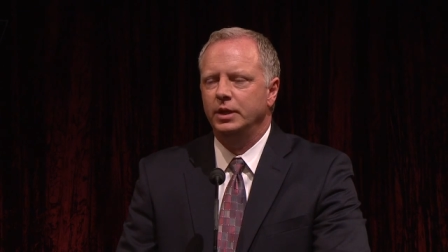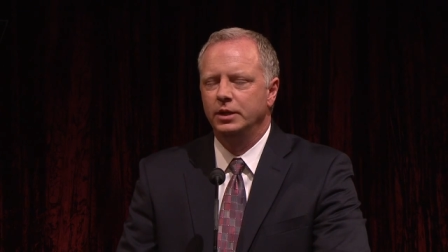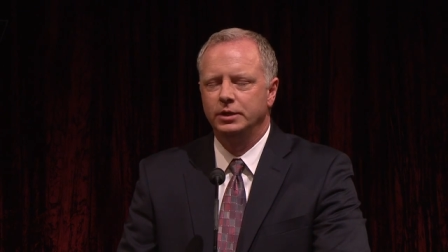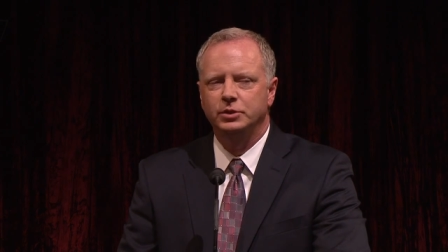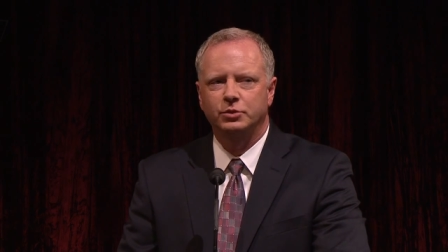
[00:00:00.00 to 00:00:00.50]

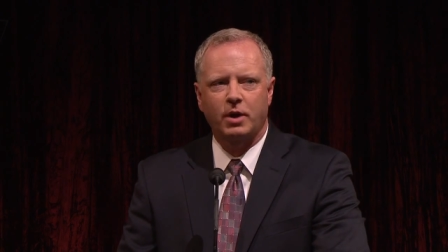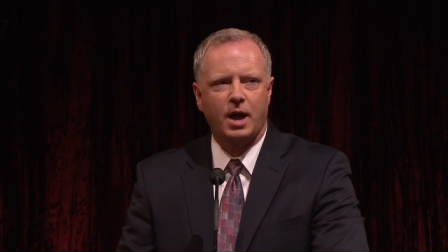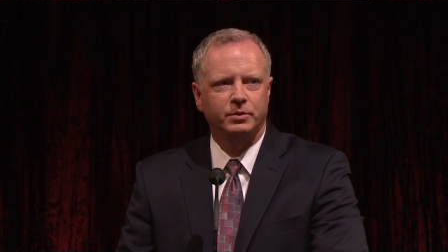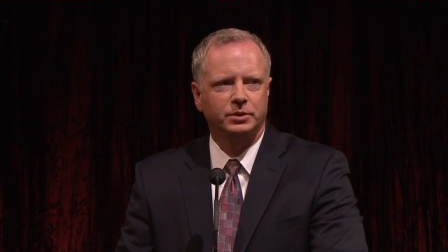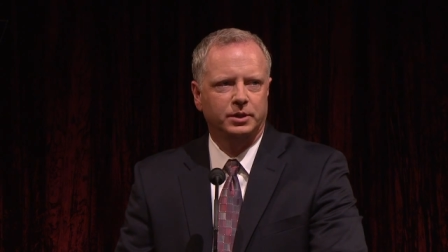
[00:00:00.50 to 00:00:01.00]
In his
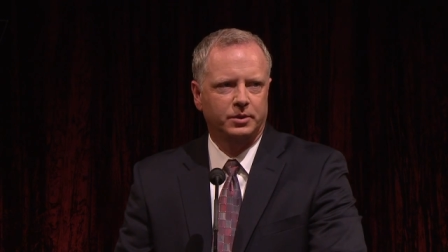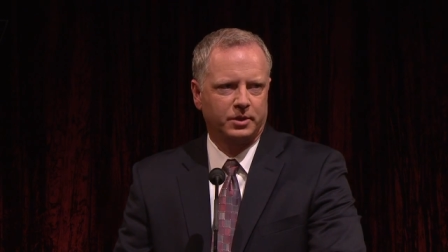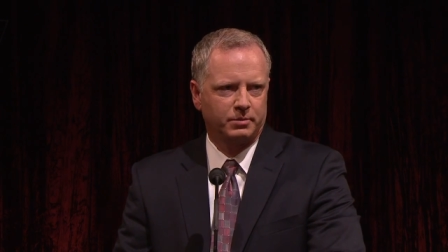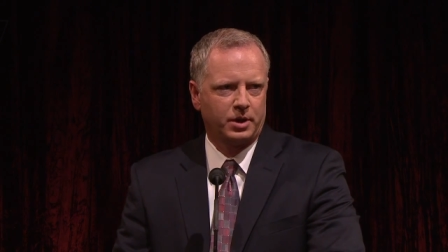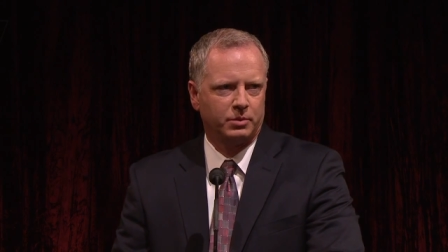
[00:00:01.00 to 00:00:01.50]
travels, he
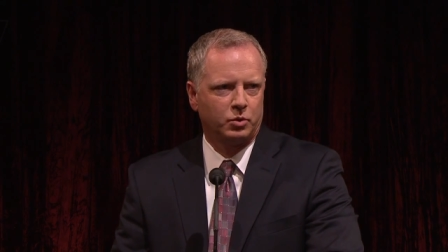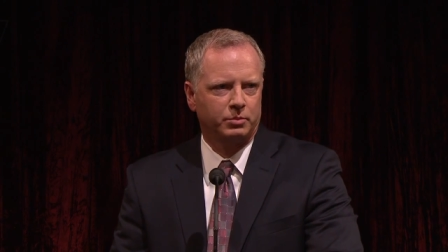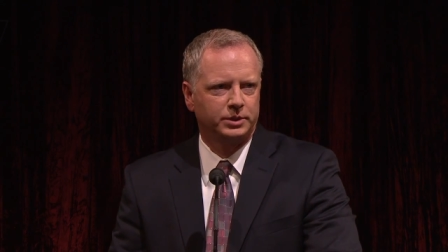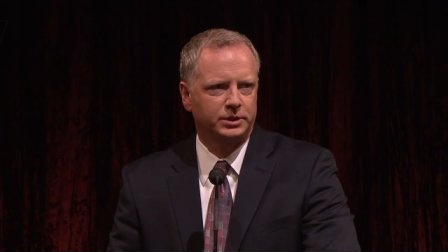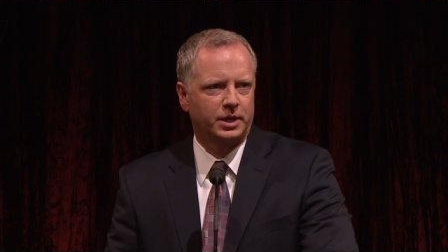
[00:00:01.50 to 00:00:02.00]
heard about a
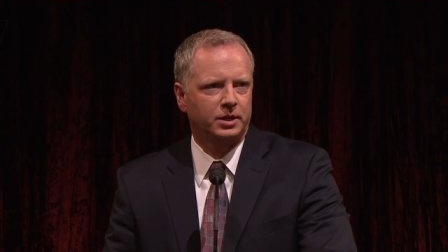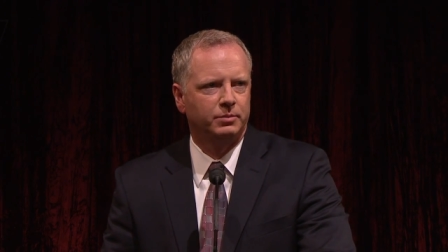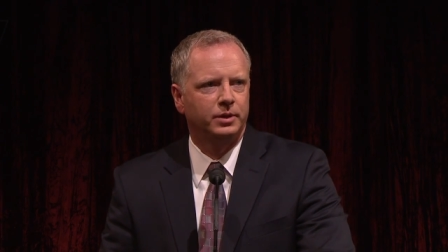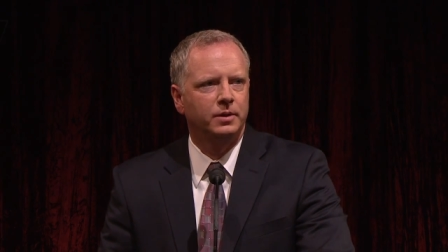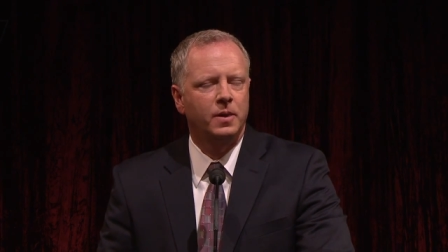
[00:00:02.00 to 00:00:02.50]
Mormon
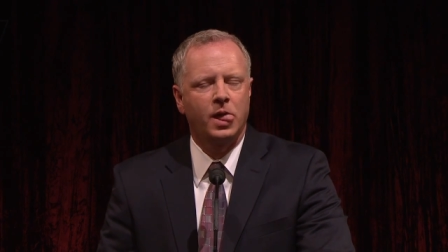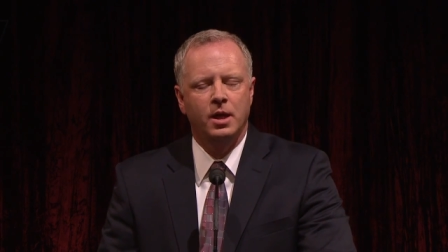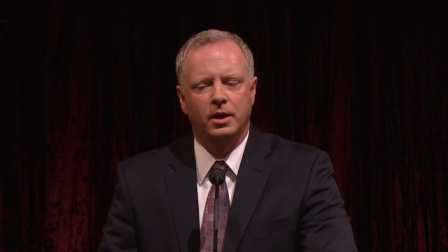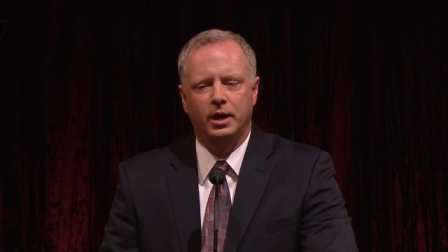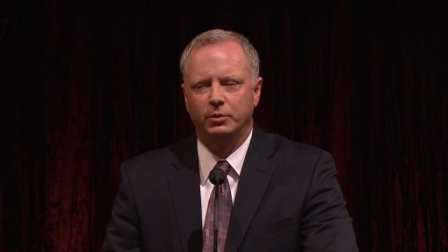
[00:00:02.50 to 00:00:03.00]
settlement,
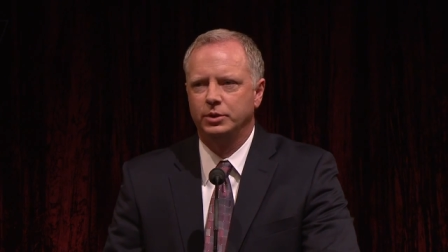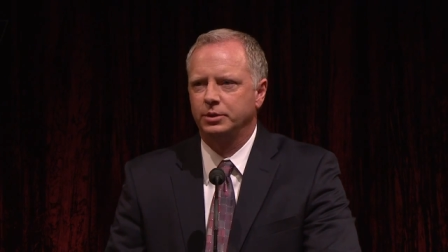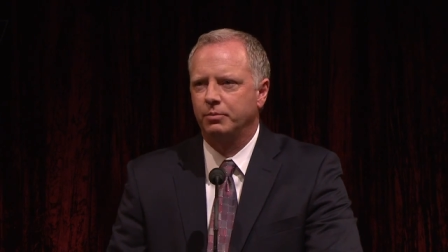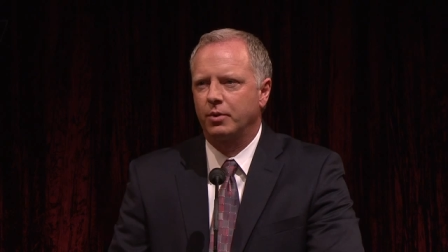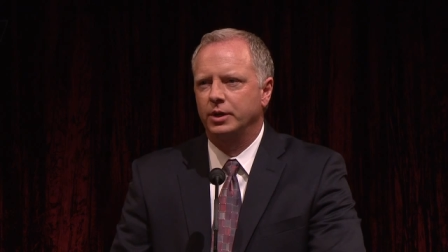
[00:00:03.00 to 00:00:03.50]
and he was
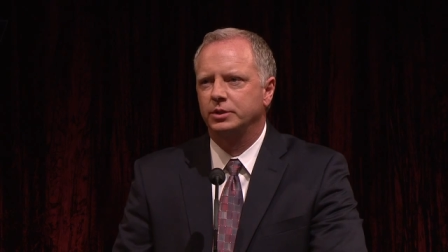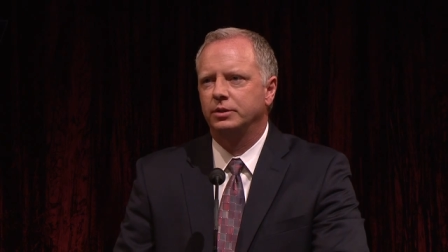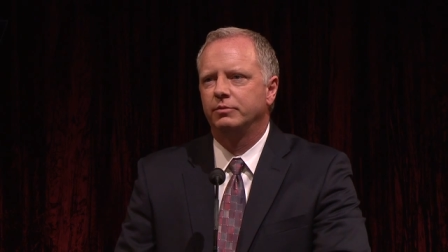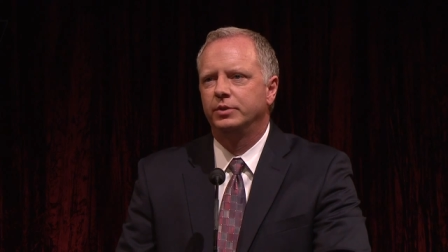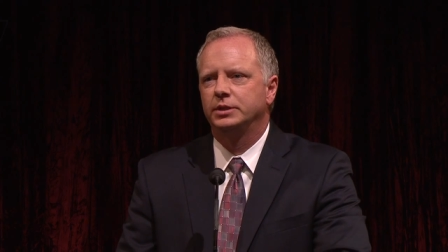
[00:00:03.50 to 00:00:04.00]

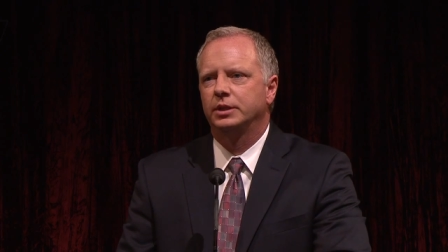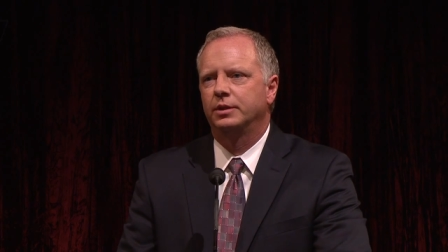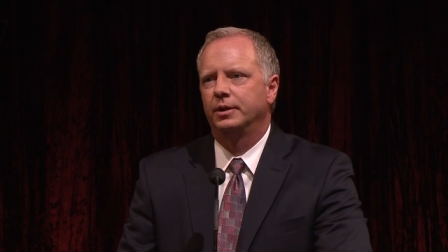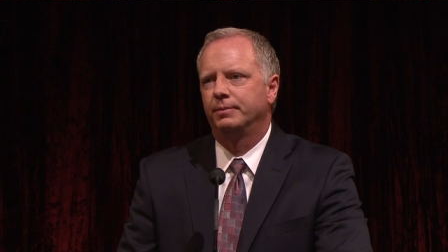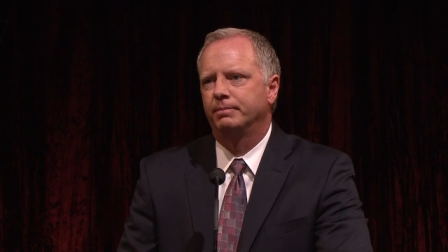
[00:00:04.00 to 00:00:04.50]
impressed to
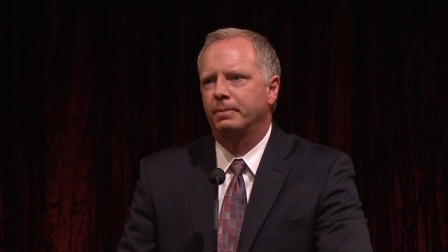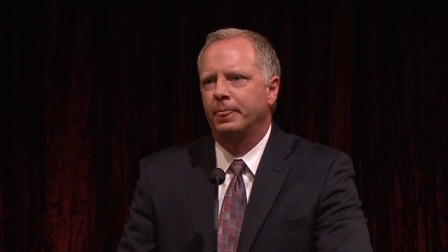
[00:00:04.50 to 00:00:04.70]
visit them.